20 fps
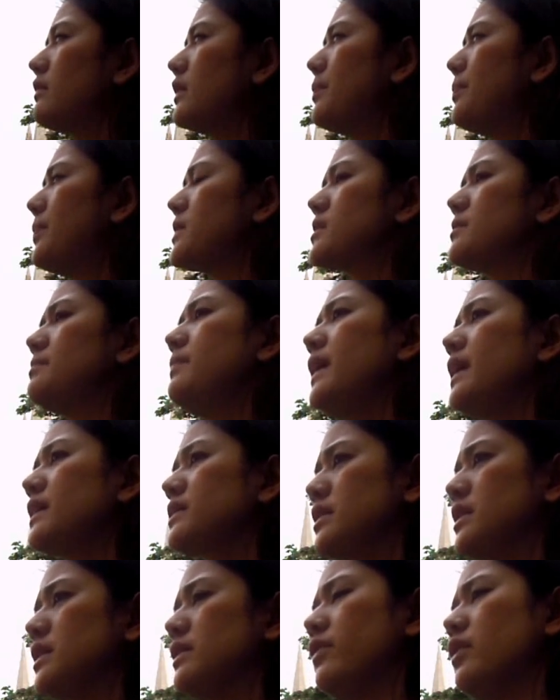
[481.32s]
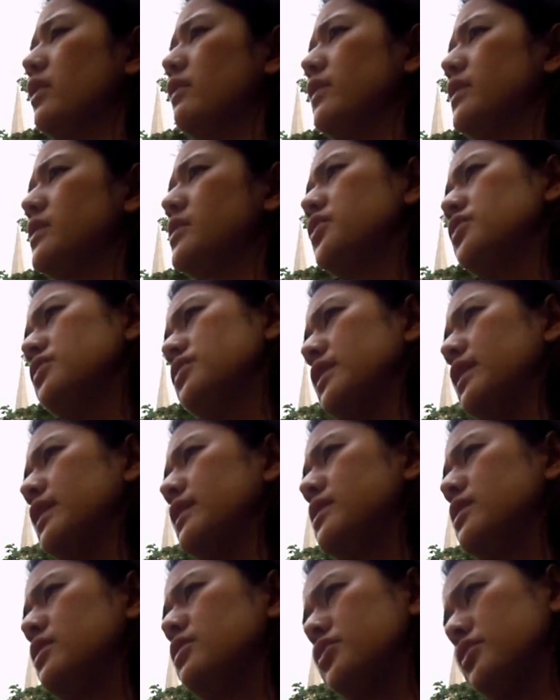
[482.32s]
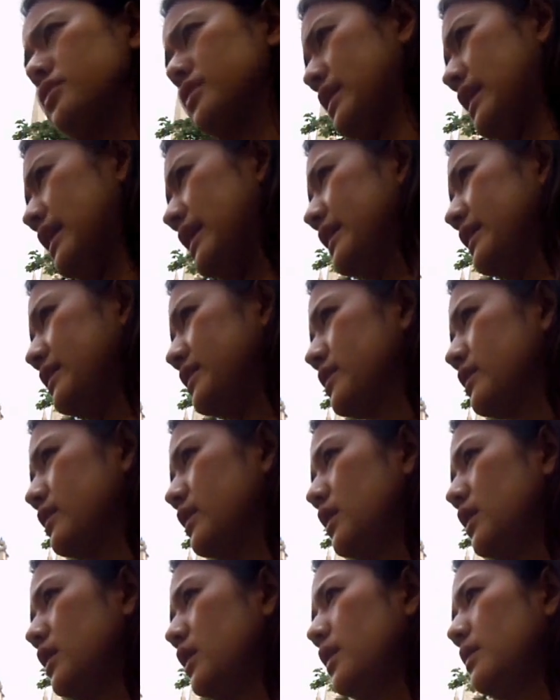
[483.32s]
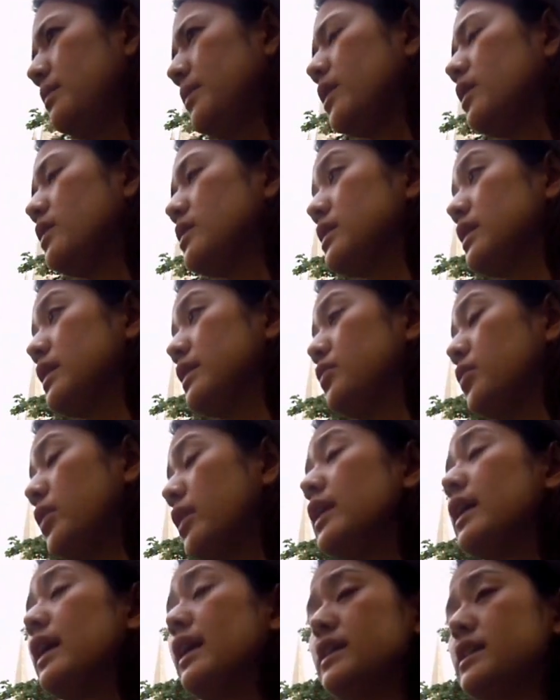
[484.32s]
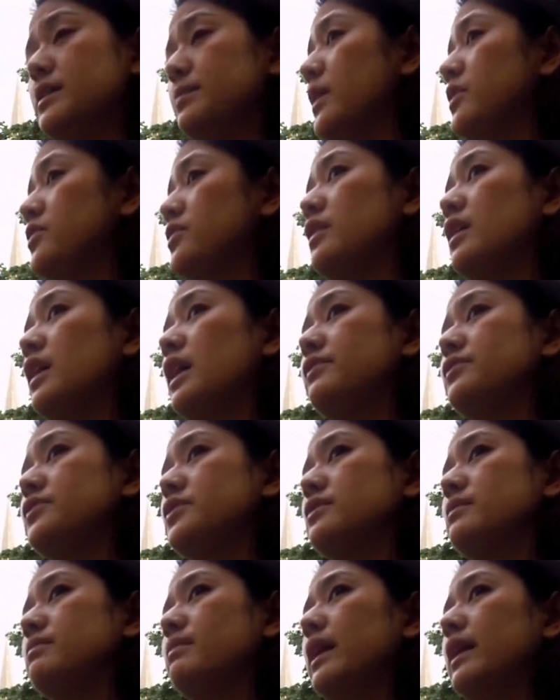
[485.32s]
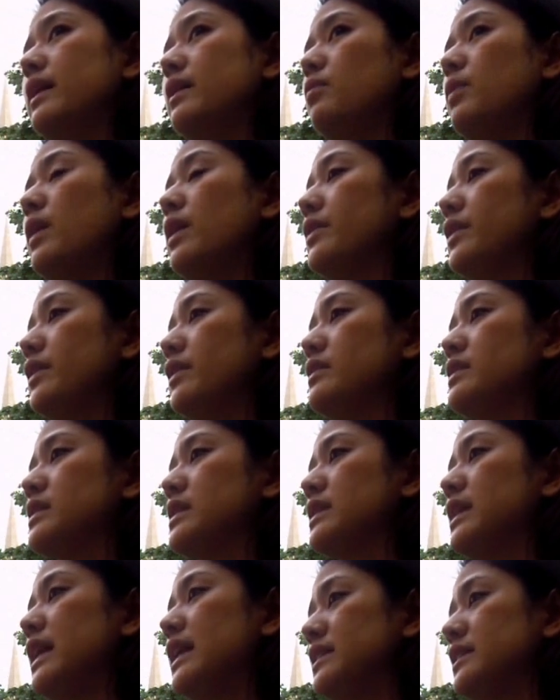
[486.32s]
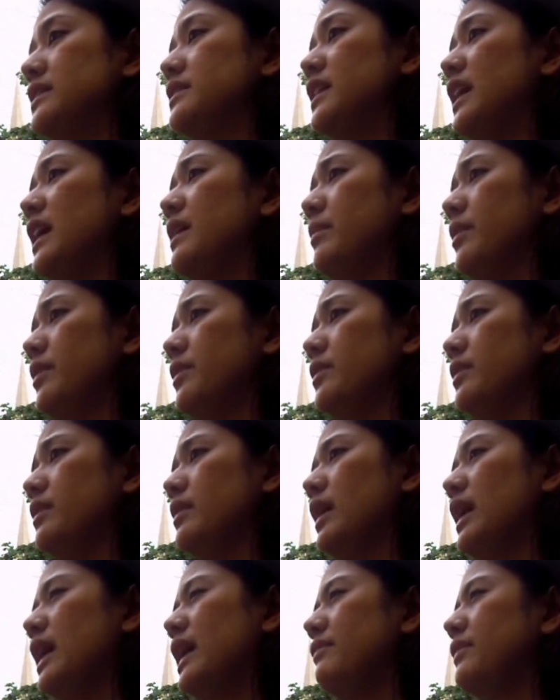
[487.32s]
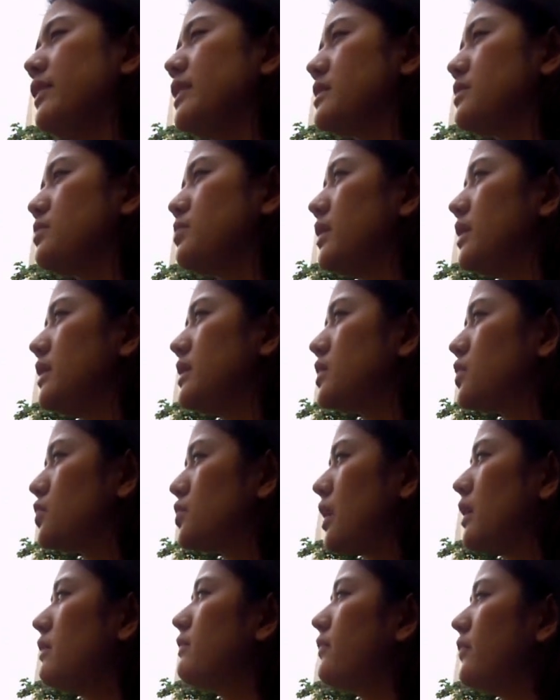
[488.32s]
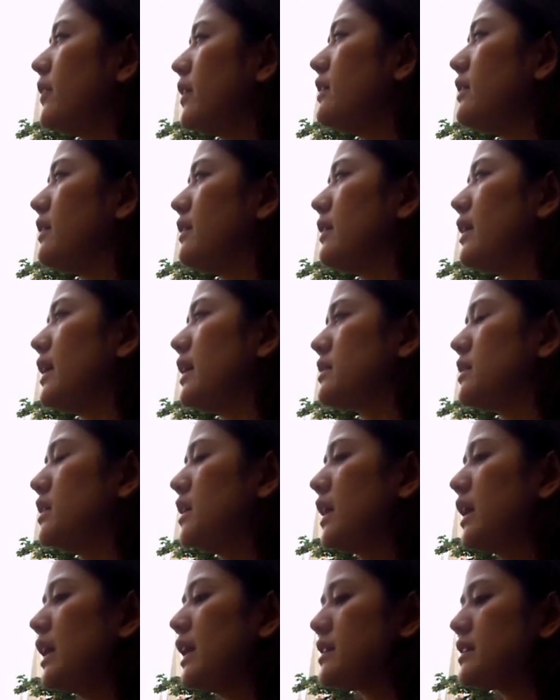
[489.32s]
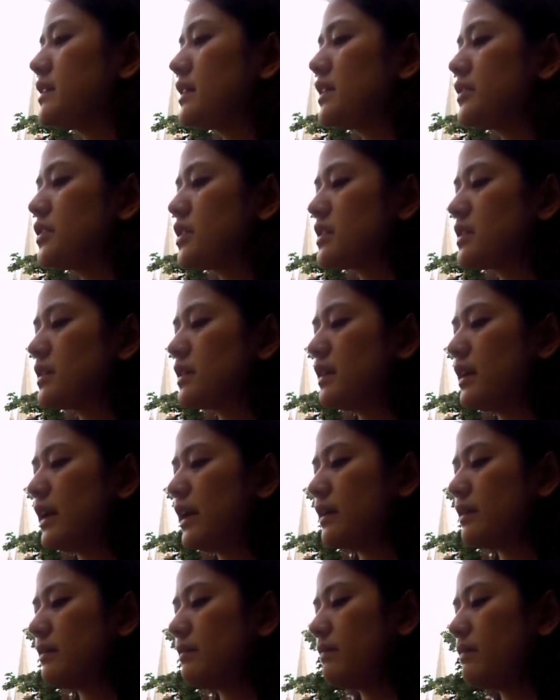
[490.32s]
the perspective of a student in social science, because really, especially after my 1 year studying time here, I have this really strong feeling that it's not just like